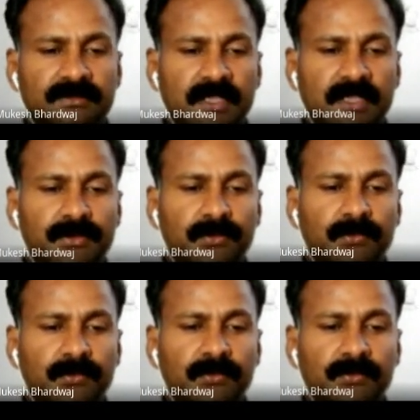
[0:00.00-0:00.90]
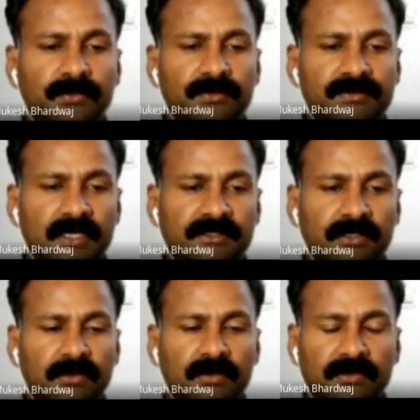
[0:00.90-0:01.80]
Thank you. Thanks
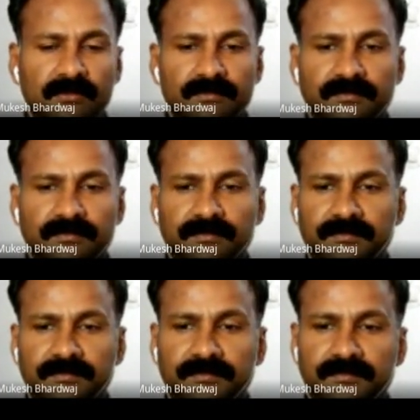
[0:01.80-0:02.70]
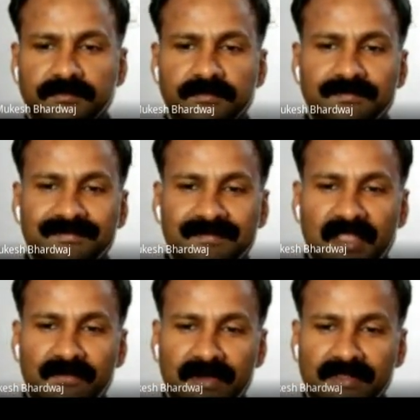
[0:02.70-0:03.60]
a lot.
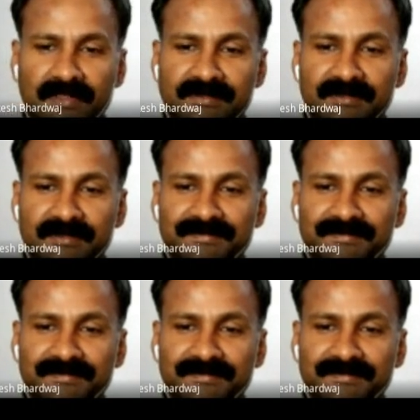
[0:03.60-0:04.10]
Have a nice day.